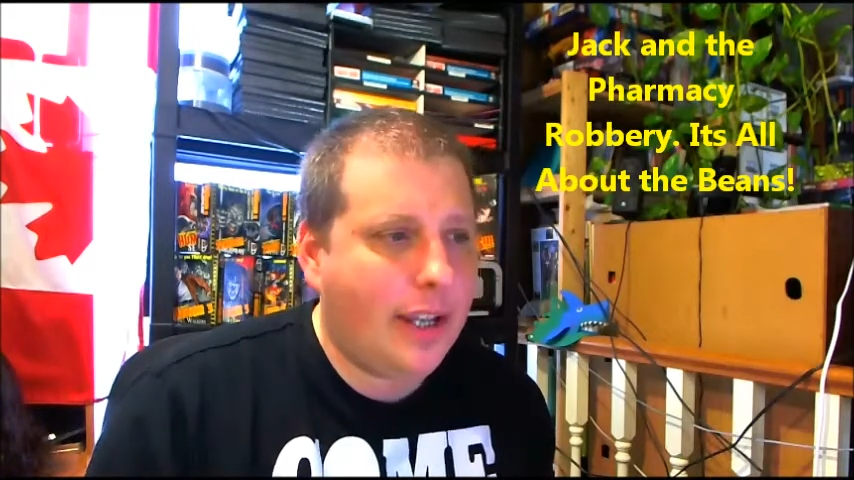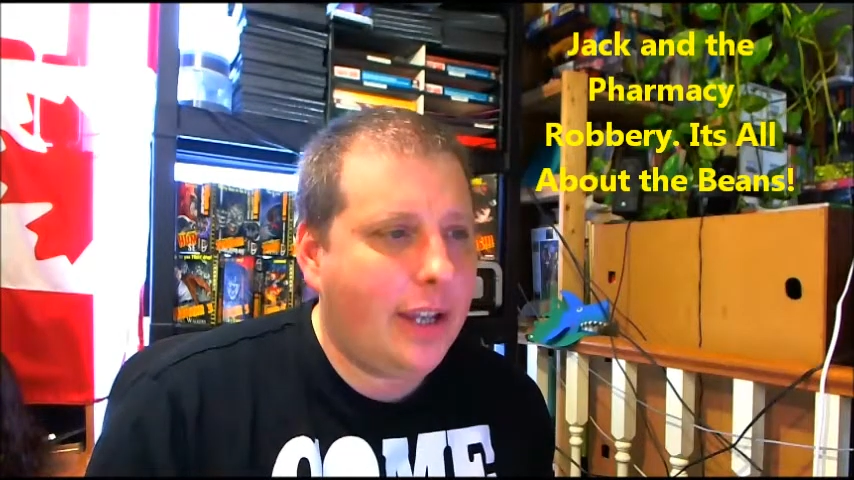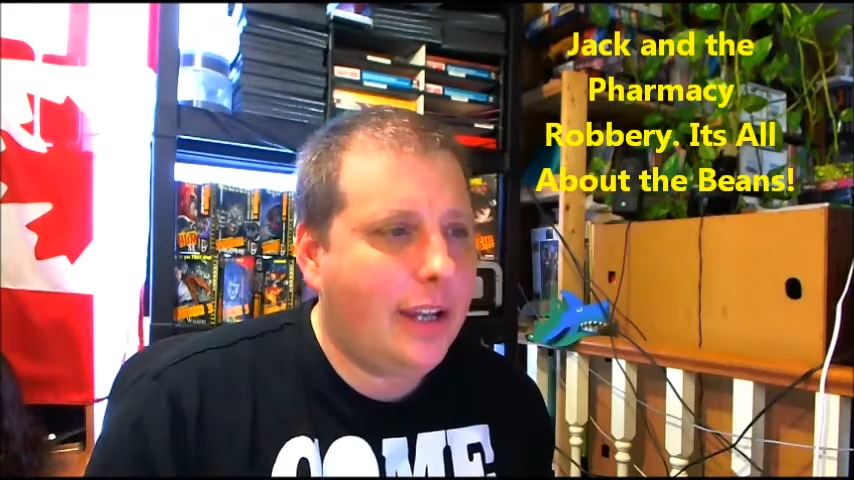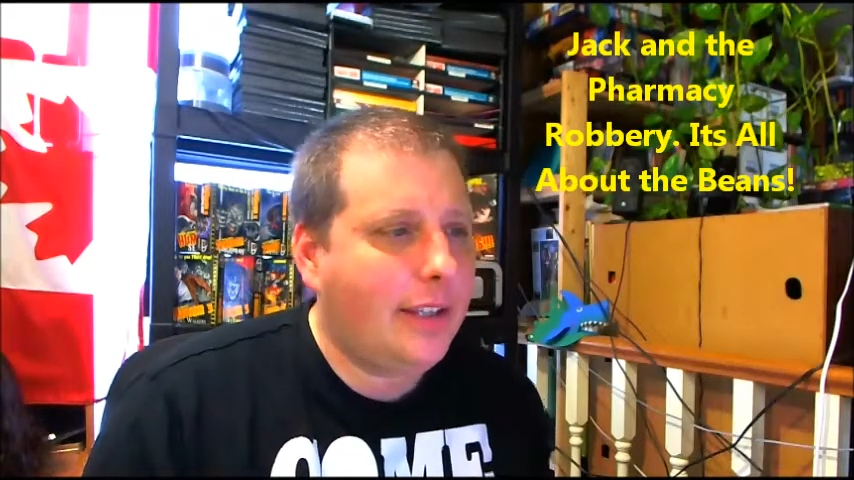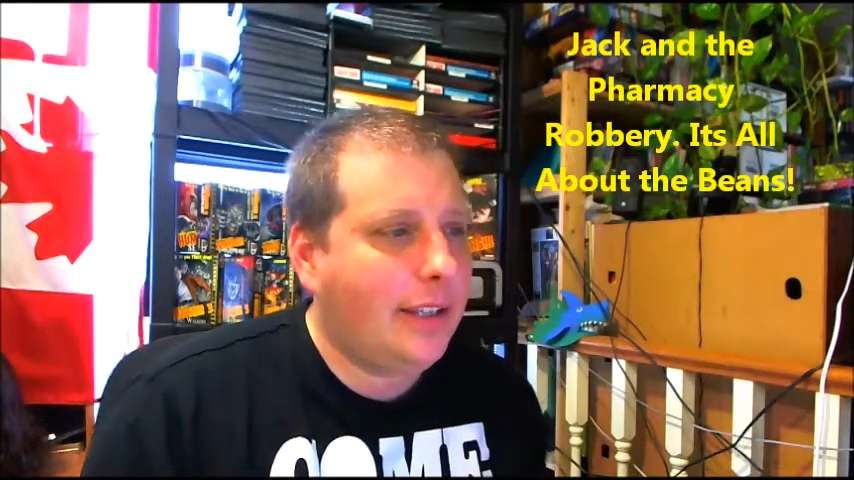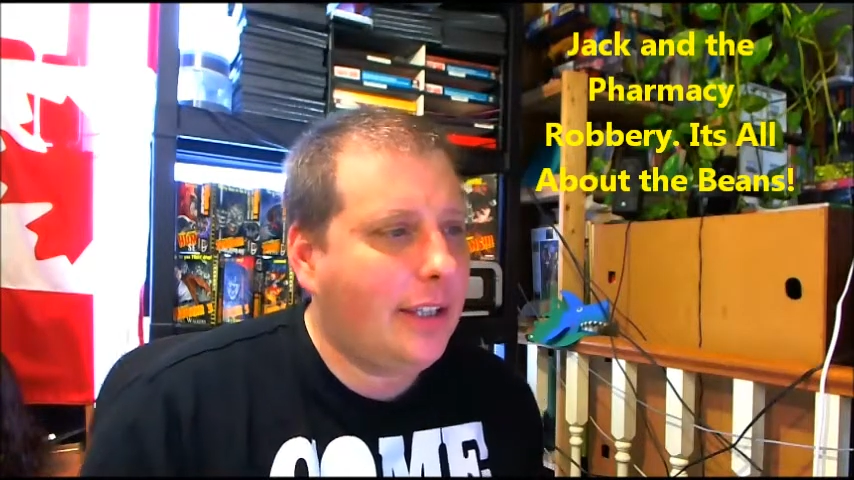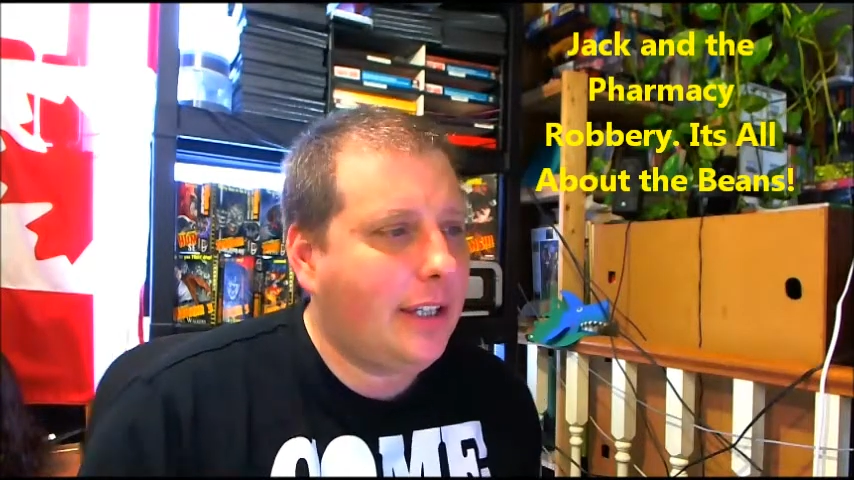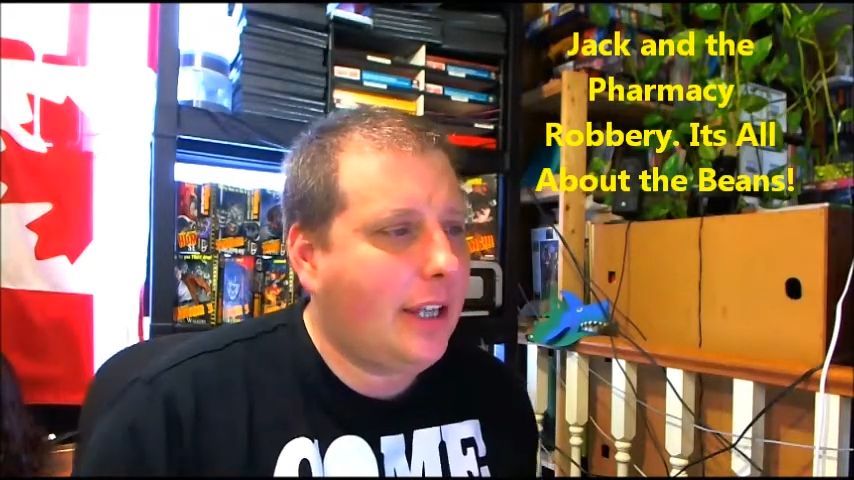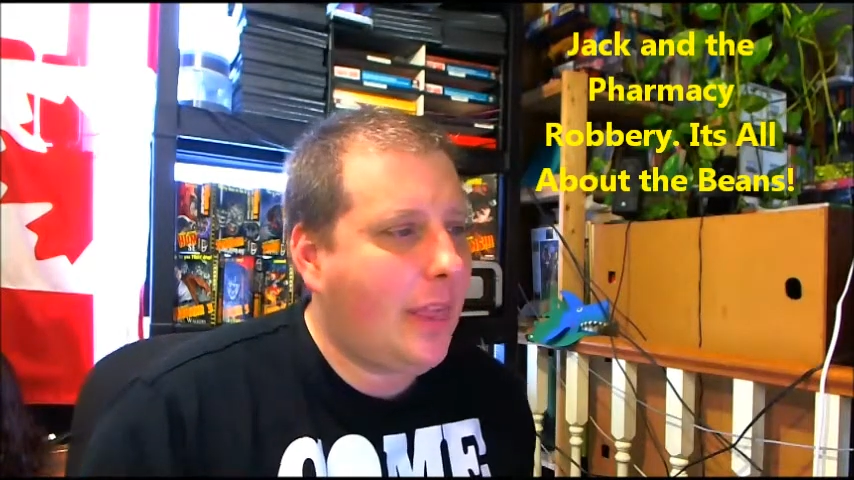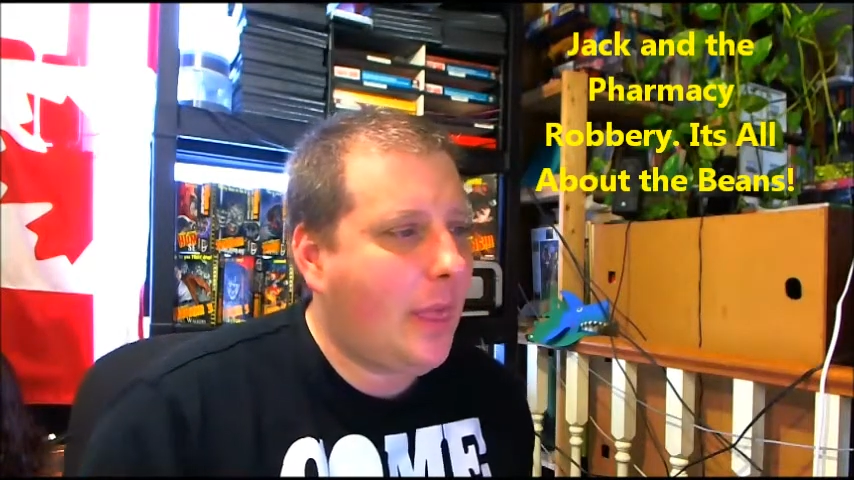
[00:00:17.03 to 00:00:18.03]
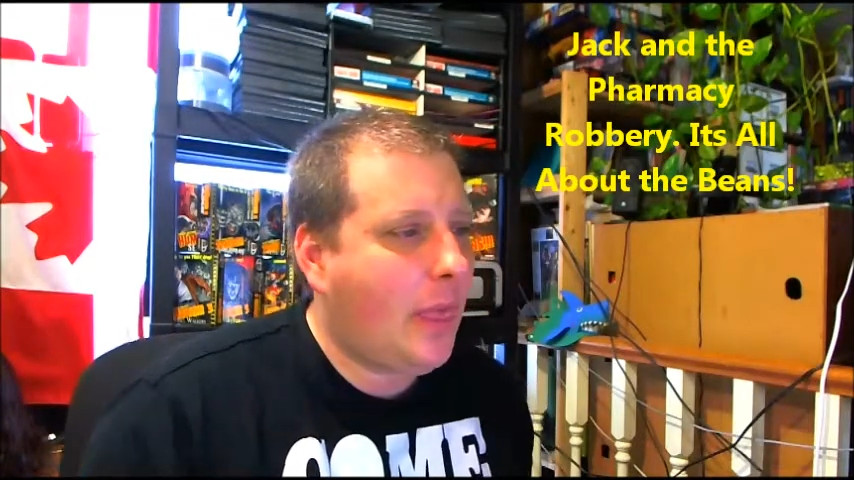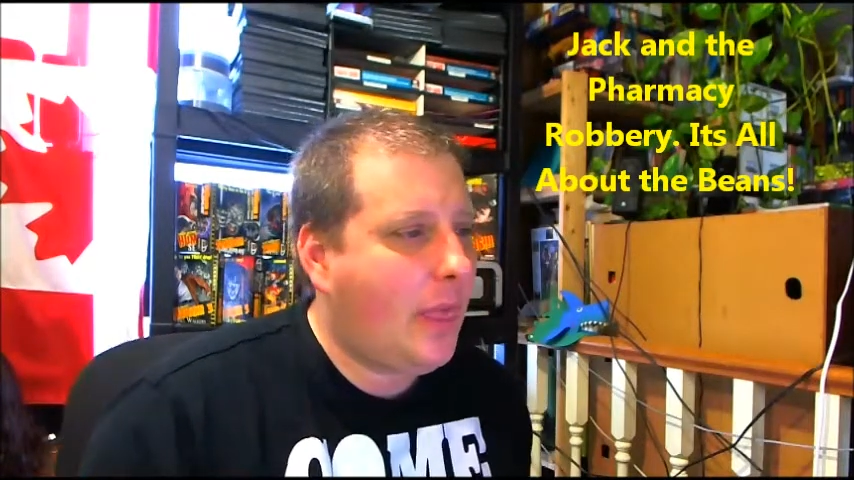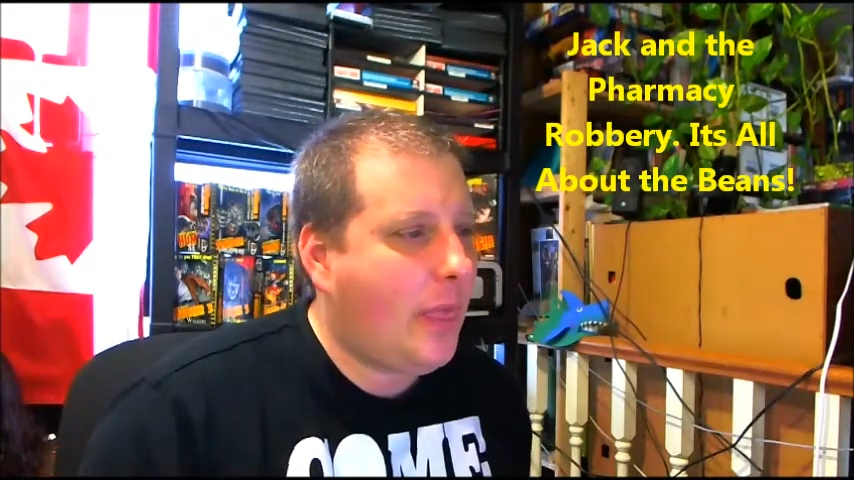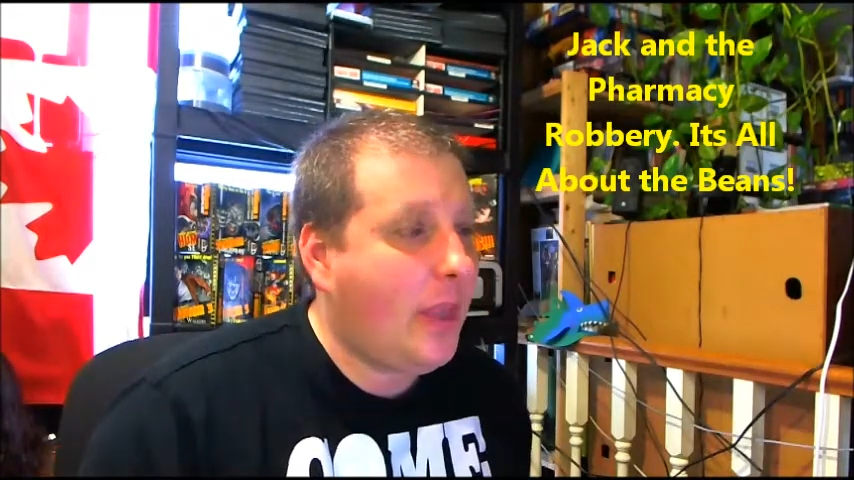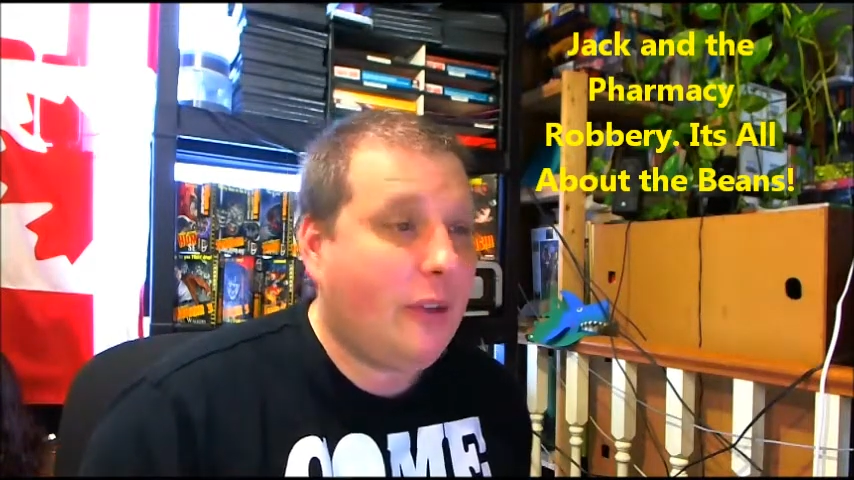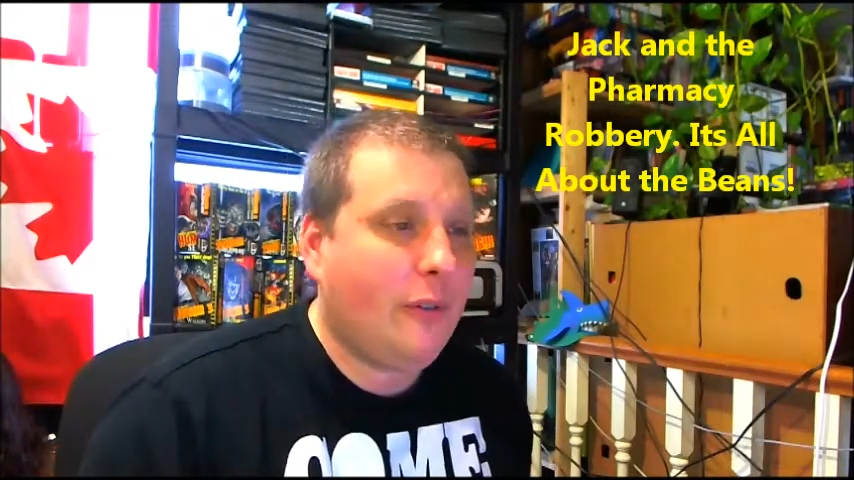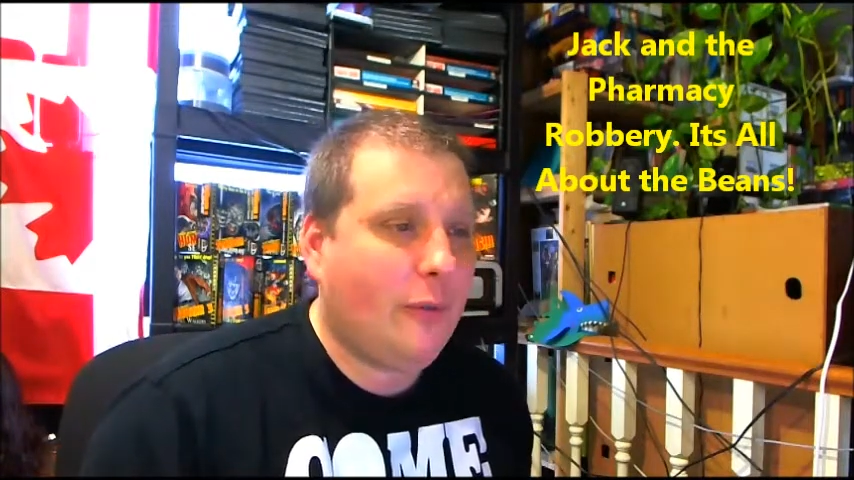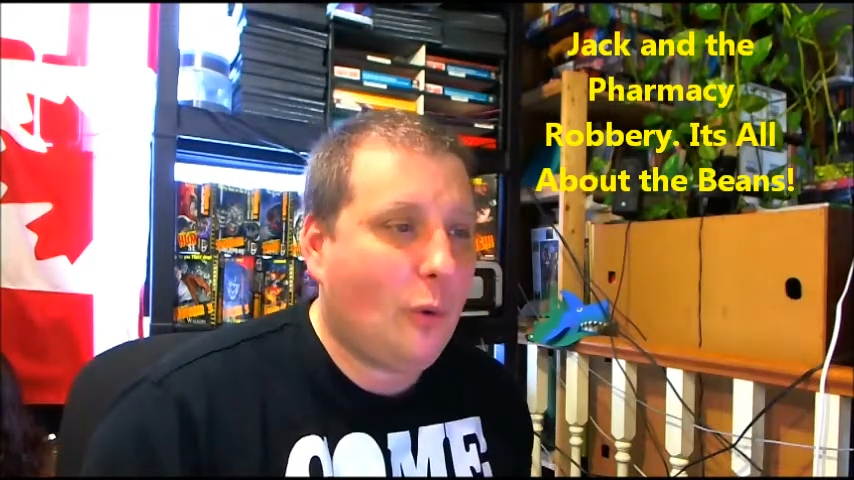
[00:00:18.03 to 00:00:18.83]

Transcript: and the thief